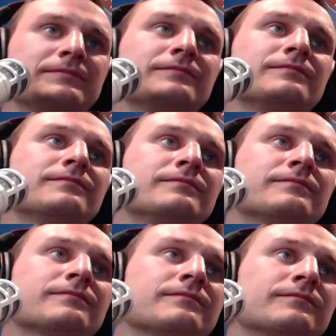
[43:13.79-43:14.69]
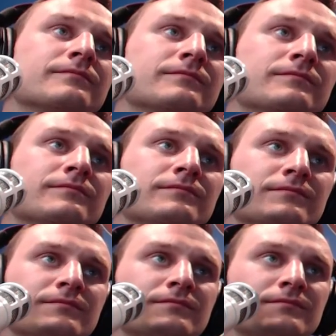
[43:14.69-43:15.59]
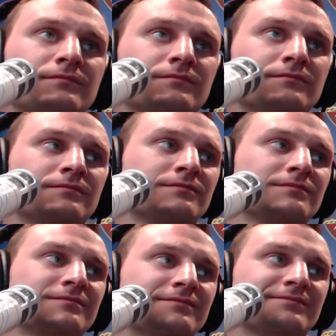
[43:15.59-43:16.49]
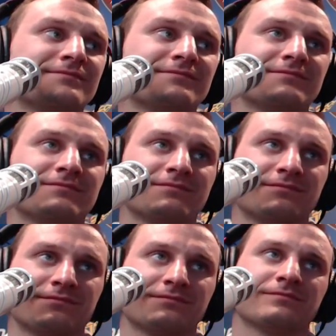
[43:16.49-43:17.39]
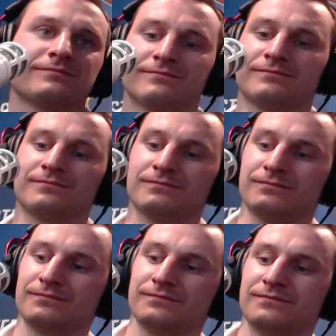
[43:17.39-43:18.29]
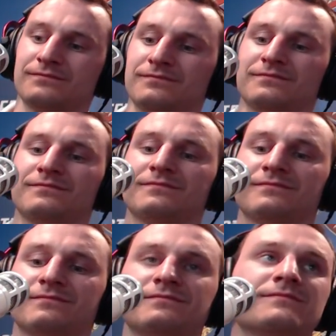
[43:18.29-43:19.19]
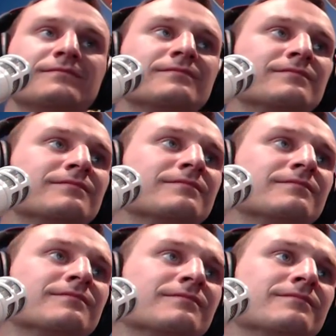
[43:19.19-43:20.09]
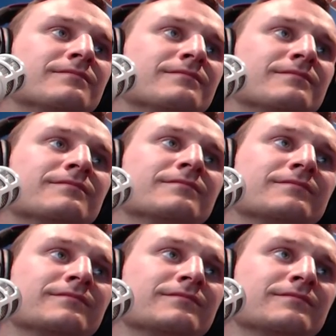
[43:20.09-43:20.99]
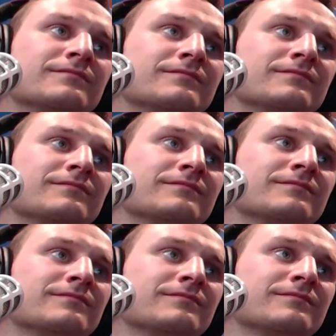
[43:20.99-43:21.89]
The person shown says nothing.